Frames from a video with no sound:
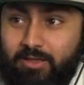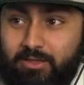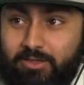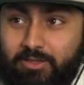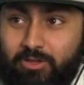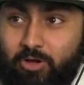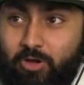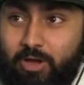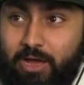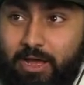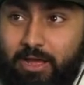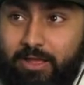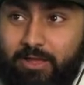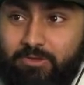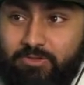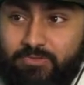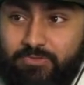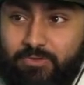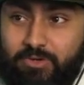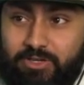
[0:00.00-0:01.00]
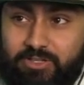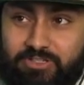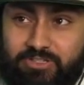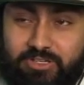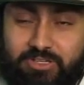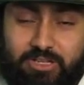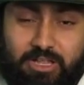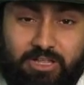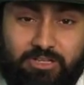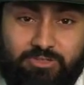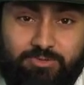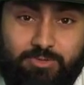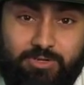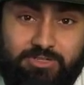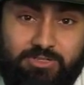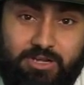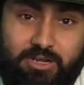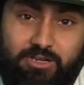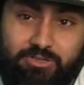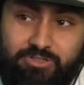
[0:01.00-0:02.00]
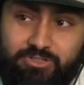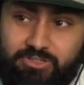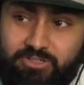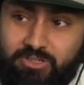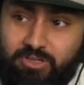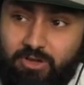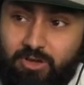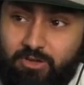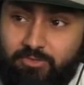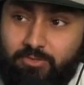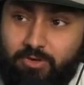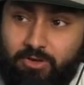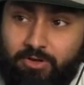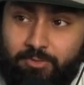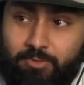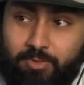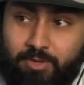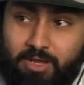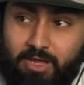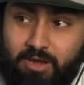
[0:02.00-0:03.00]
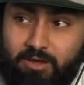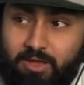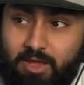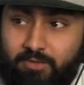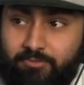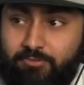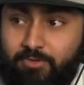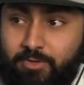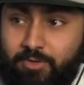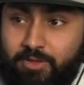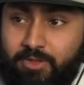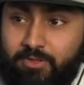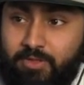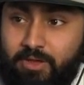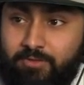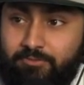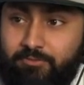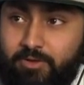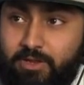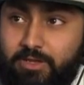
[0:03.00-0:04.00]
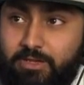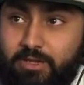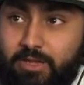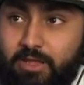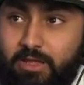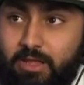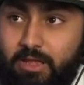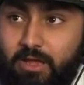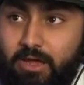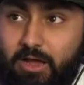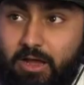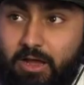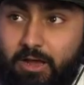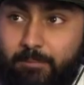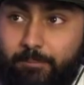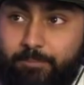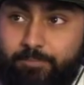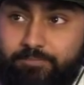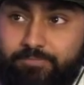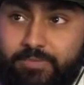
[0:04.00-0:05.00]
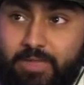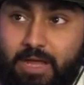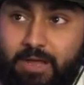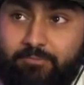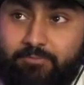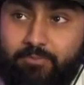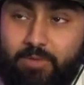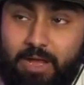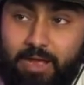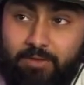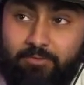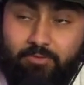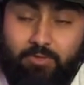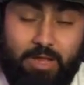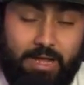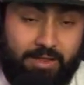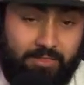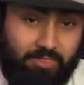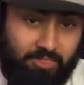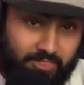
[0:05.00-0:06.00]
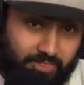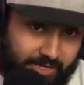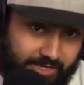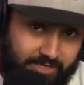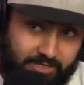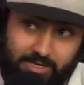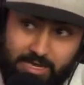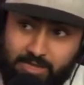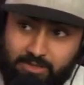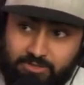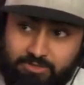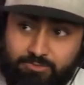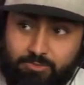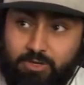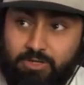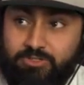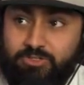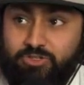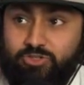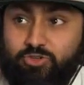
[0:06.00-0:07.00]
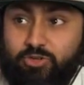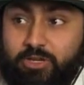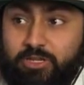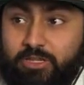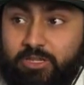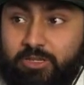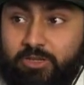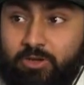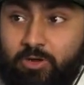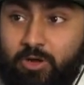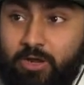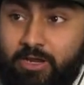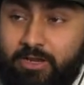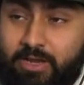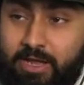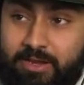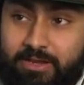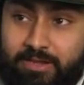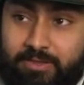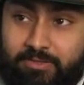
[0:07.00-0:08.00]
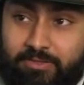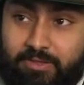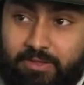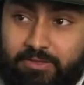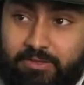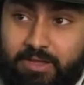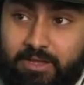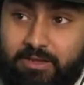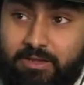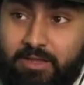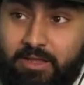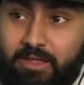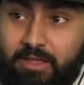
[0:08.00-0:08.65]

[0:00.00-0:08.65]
you know, it was funny seeing Alex Perez kind of just tee off on him and kind of have fun in that fight. I like Alex Perez's striking. You know, I didn't think that